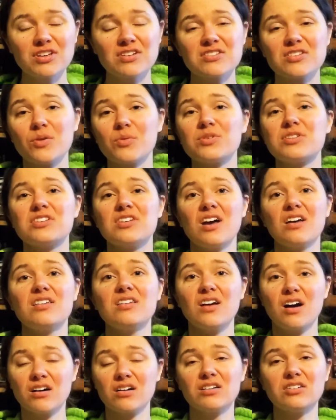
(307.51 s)
and so it's a
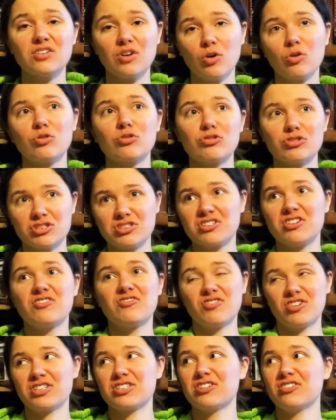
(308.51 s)
young adult
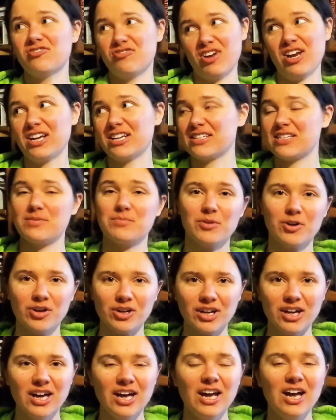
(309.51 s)
Christian fiction fantasy
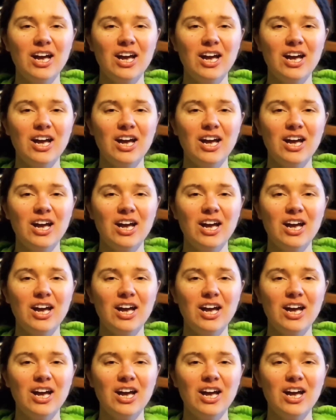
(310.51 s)
book.